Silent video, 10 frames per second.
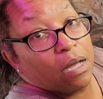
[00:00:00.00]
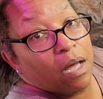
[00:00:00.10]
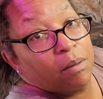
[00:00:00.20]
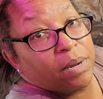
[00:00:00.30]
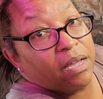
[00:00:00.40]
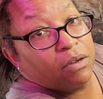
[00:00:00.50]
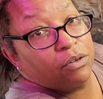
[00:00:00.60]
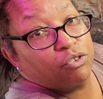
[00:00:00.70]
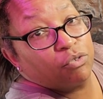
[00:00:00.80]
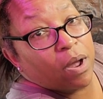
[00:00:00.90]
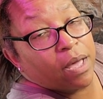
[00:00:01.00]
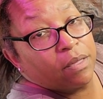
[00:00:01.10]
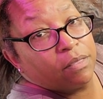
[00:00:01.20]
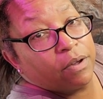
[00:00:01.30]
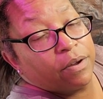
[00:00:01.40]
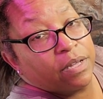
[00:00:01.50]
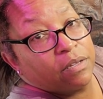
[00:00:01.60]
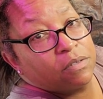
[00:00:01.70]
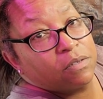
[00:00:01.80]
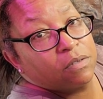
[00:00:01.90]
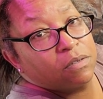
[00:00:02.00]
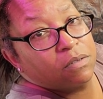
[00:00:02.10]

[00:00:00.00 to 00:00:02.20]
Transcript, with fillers: I'm not even going to try. There it is.